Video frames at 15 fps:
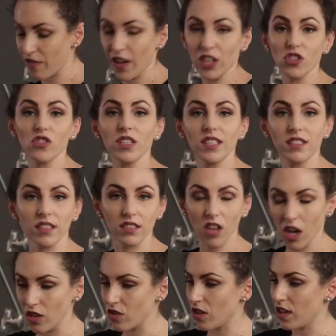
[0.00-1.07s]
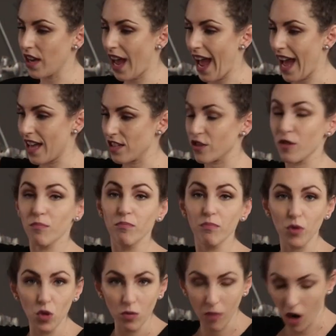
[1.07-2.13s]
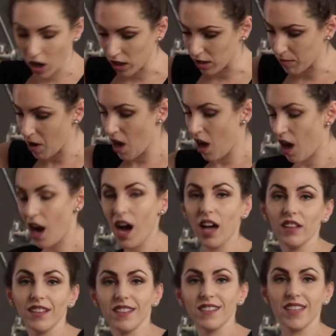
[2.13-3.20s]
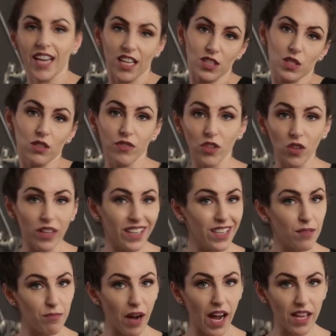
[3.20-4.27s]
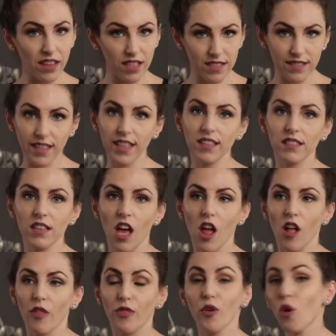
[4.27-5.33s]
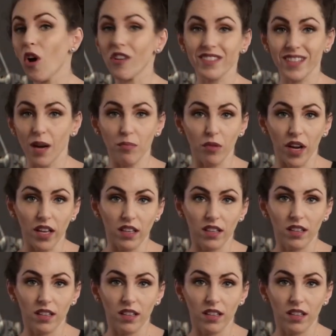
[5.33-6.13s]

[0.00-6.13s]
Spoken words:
Avenger D600 as the boom arm on the stand. So if you're looking to buy these things, they're all separate.